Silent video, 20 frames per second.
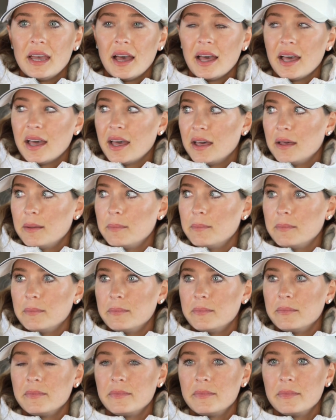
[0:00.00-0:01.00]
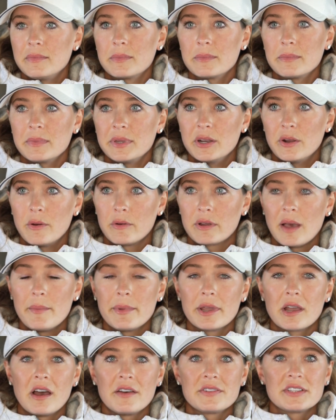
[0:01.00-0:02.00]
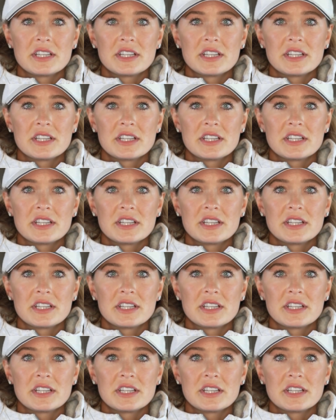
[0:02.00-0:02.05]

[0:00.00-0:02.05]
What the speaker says: Um, coming off